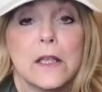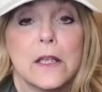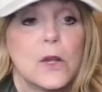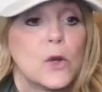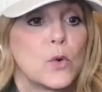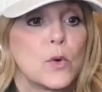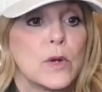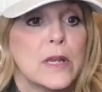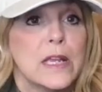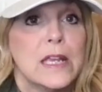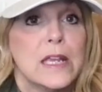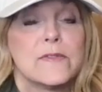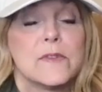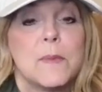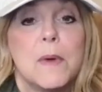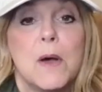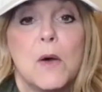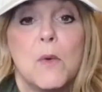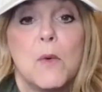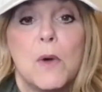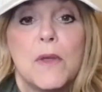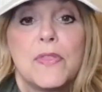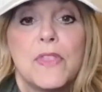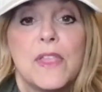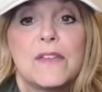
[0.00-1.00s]
and grieved
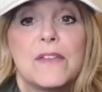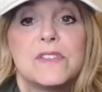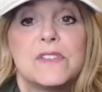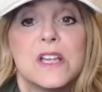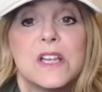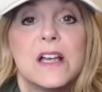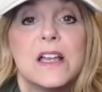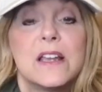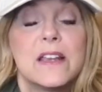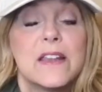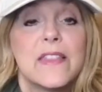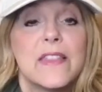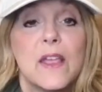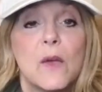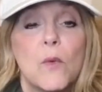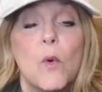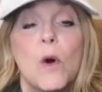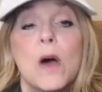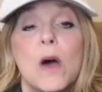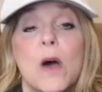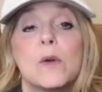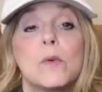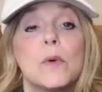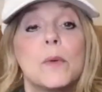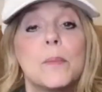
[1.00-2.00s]
about what they've done and they
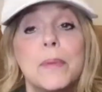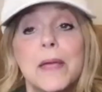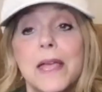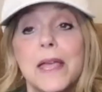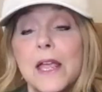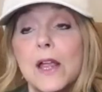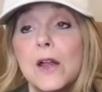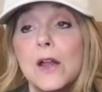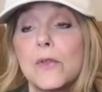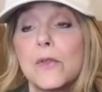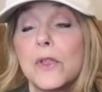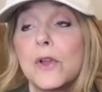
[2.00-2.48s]
want to repair.